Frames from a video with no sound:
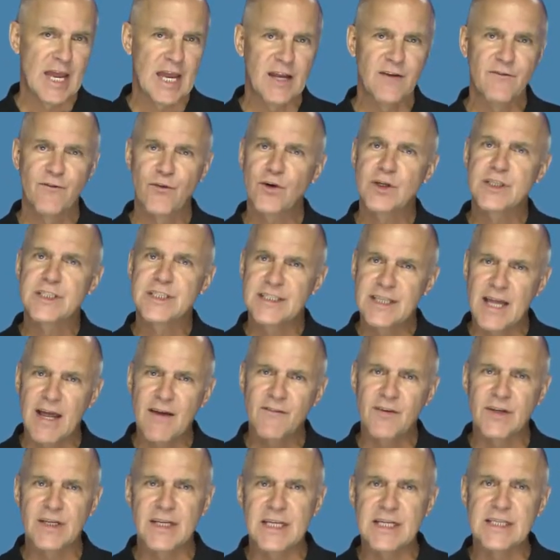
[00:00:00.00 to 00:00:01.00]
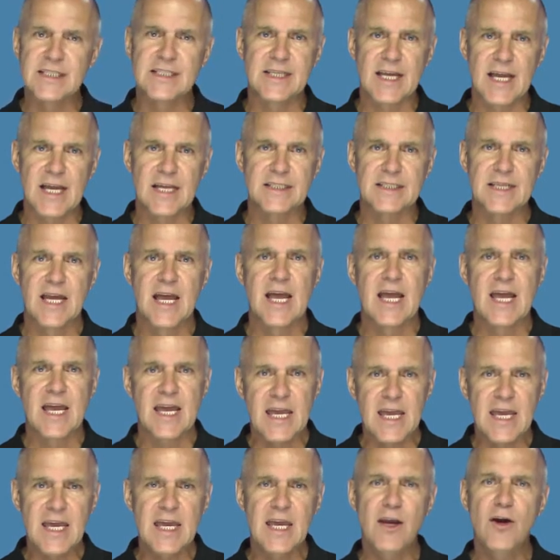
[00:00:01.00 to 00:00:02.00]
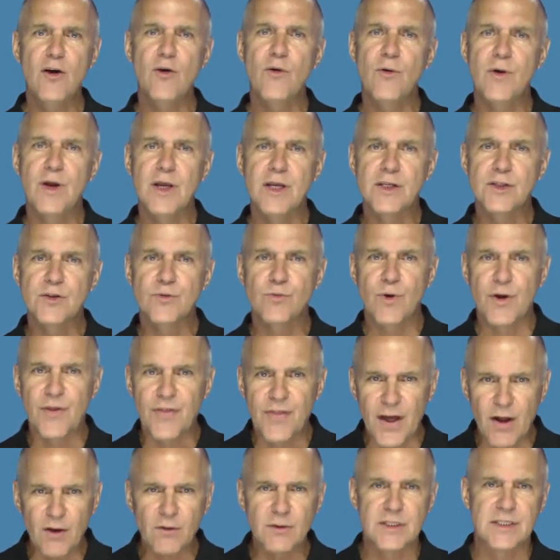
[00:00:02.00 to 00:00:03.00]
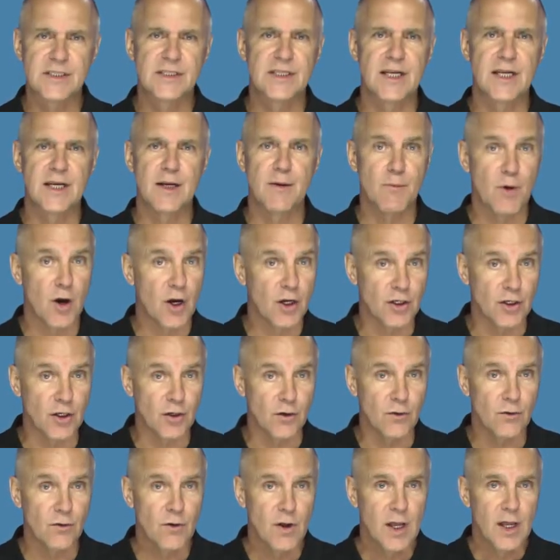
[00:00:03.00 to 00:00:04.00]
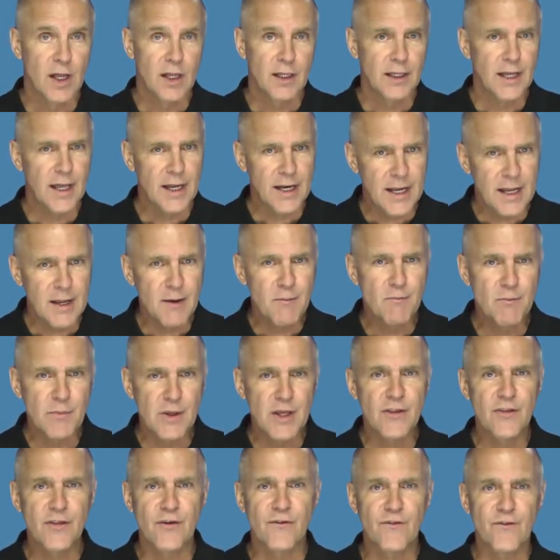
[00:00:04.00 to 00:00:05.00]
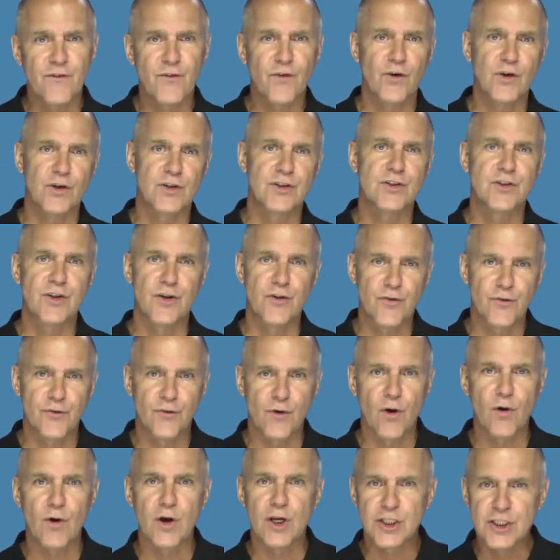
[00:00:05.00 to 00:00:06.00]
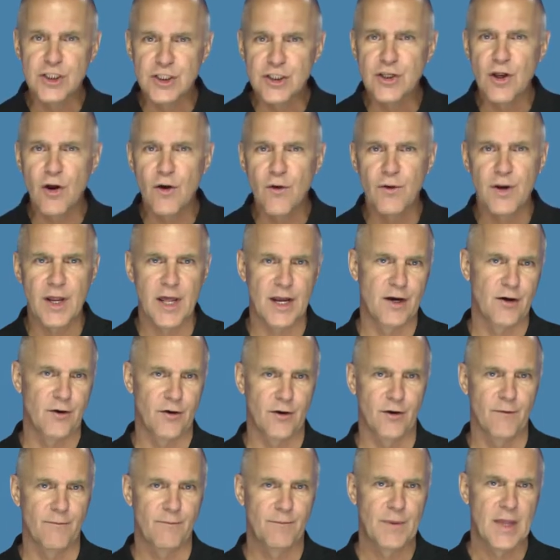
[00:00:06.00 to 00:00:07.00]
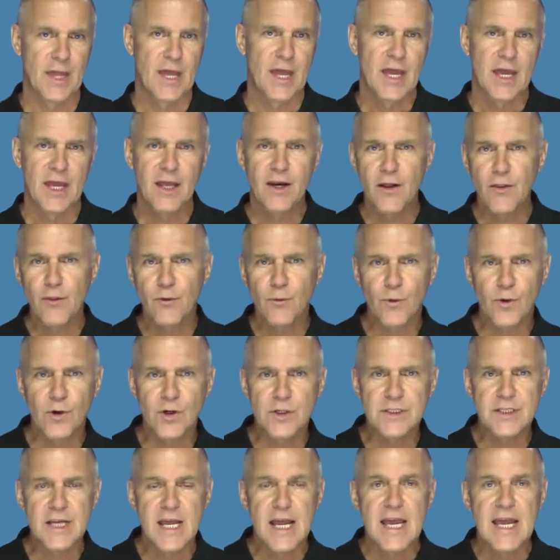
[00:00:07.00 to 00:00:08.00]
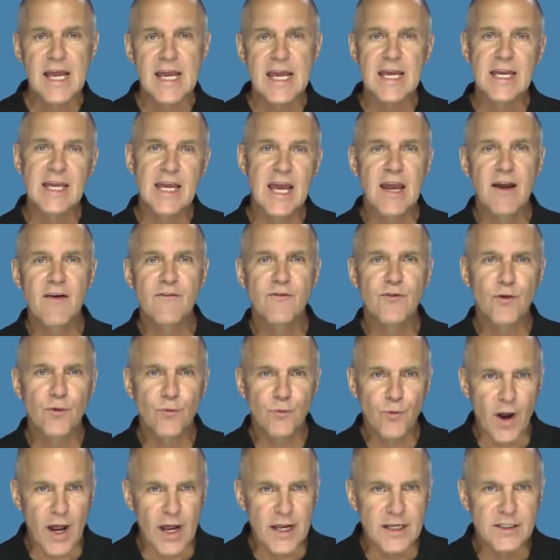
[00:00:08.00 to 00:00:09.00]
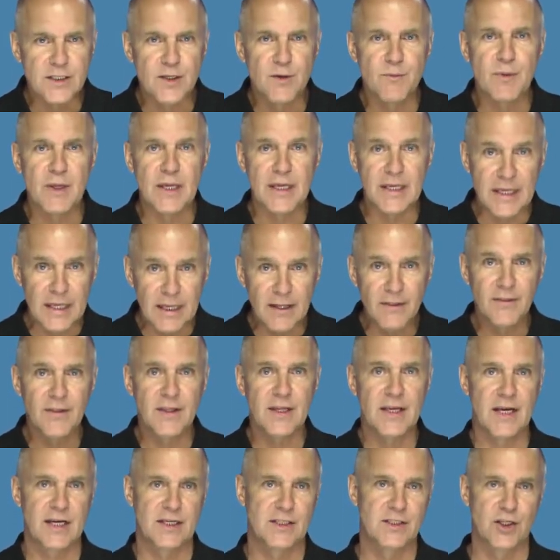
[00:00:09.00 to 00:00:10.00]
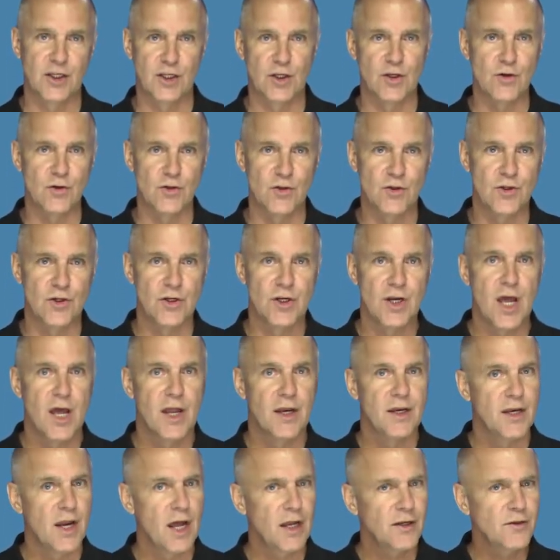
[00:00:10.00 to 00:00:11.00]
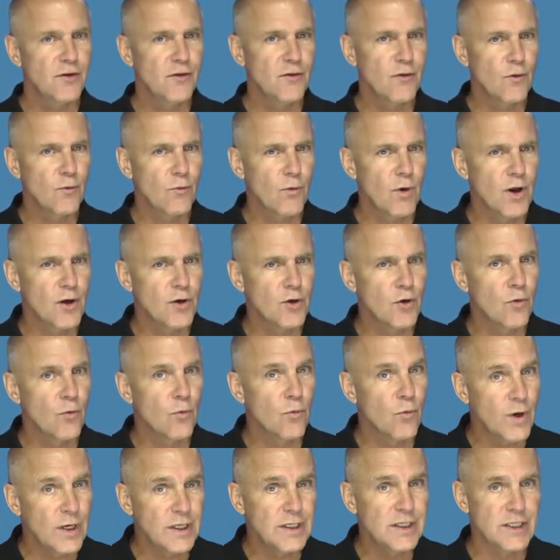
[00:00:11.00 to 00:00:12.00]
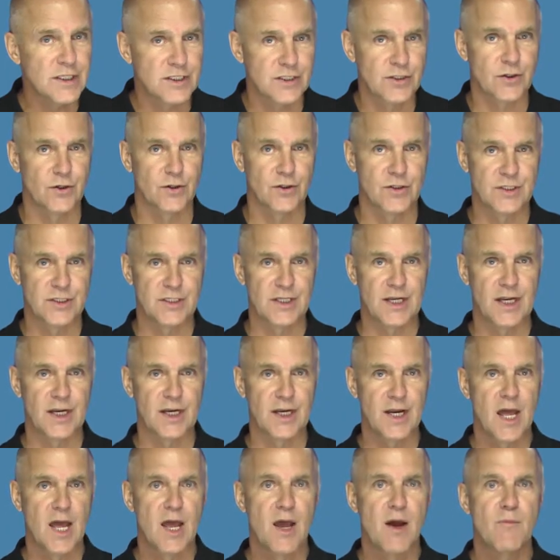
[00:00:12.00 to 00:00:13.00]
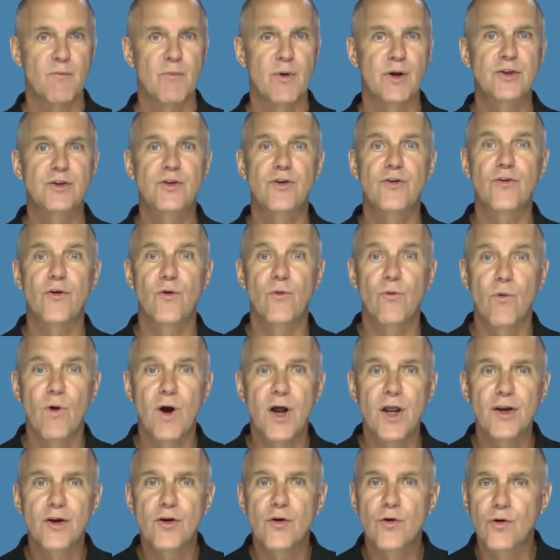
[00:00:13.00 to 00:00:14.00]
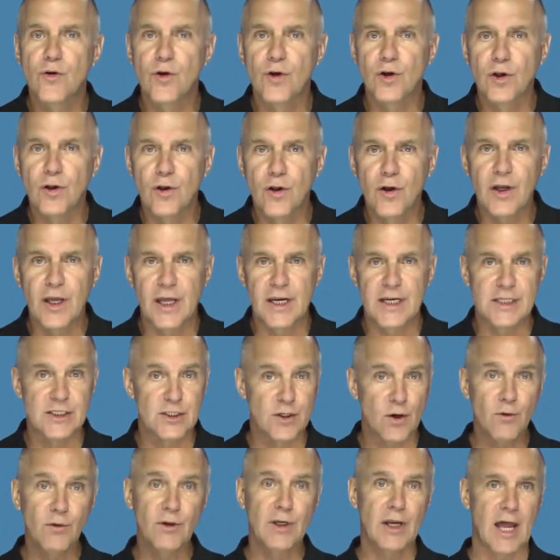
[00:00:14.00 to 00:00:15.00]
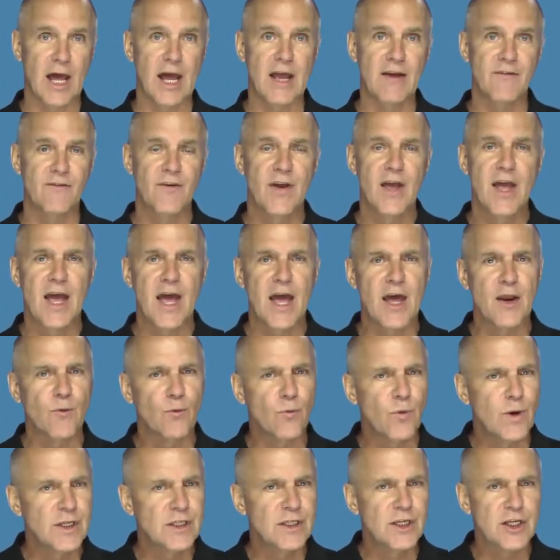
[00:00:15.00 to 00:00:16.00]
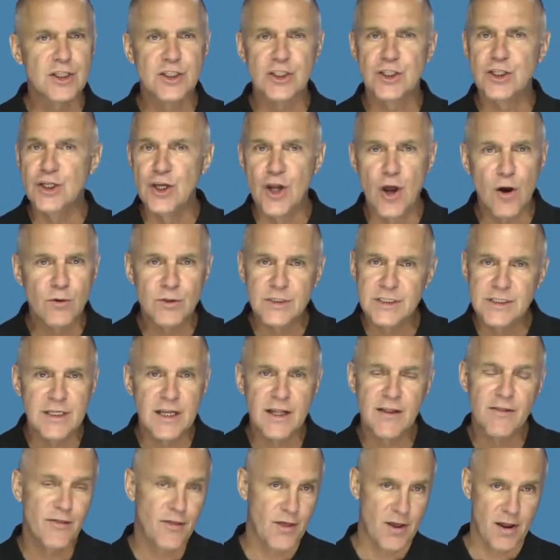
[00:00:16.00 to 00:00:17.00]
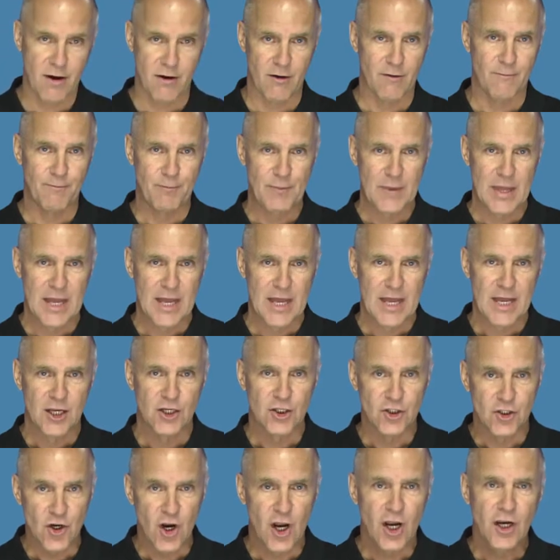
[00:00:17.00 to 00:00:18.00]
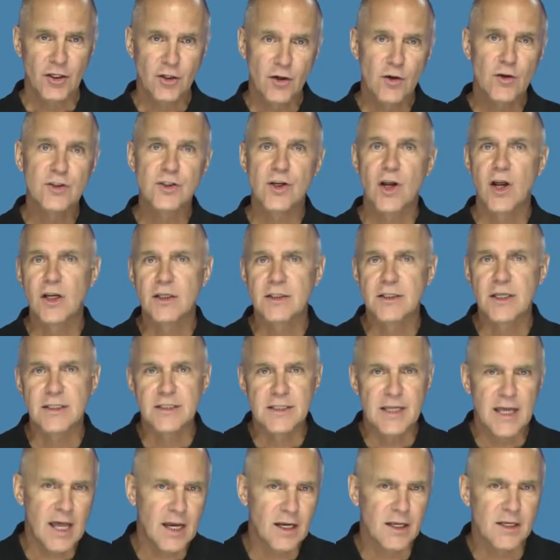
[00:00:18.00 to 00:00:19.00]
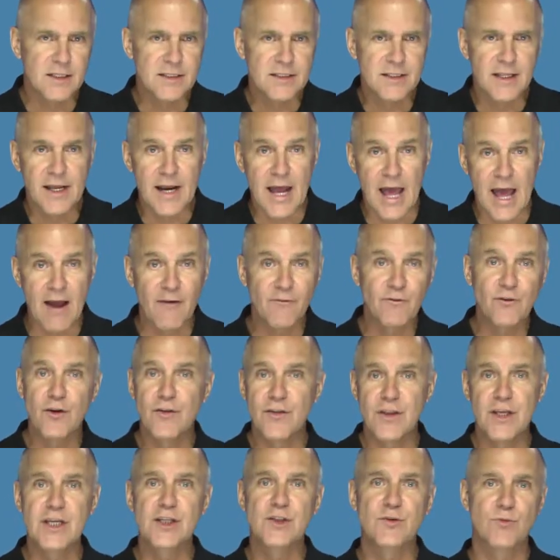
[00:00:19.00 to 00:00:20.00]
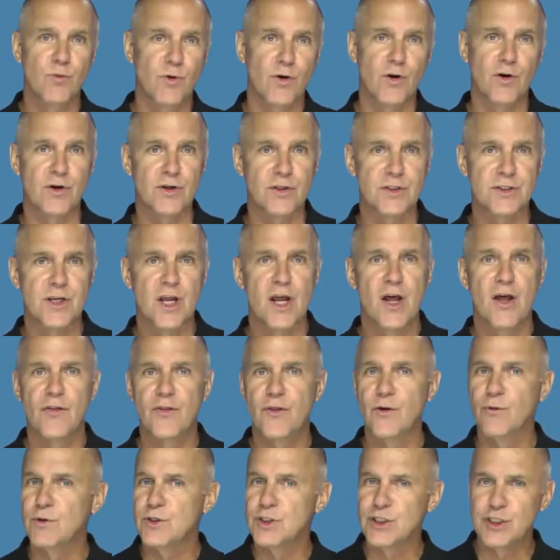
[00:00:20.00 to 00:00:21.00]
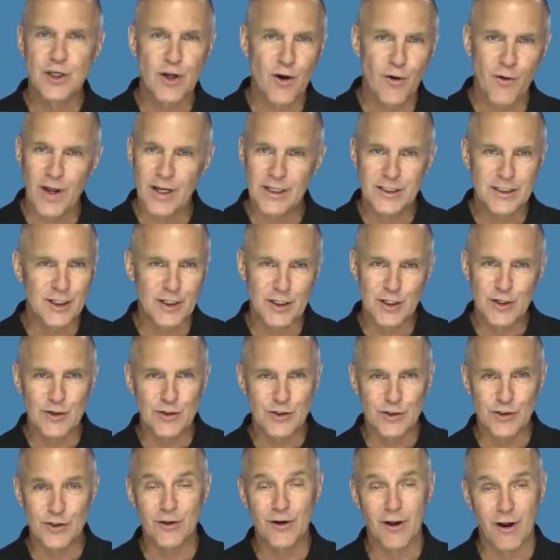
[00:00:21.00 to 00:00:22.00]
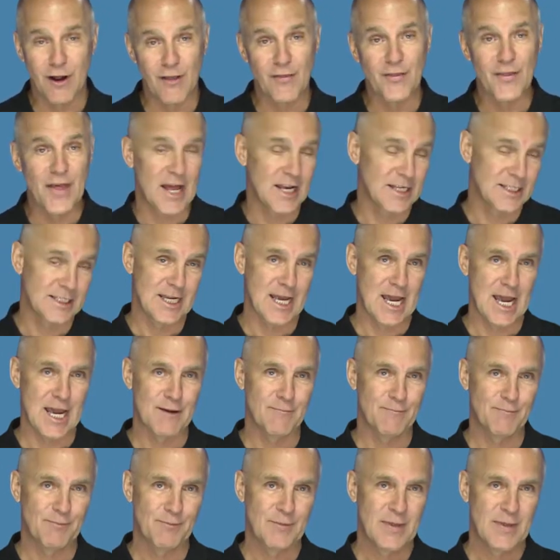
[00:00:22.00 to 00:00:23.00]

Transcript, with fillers: In verse seven, He says, "He who is without sin among you, let him be the first to throw a stone at her." In other words, He gave the right to begin the execution, not to the one who witnessed her sin, but to the one who could look at his own life and witness no sin there. John goes on to tell us that after these words, there was no execution on that day.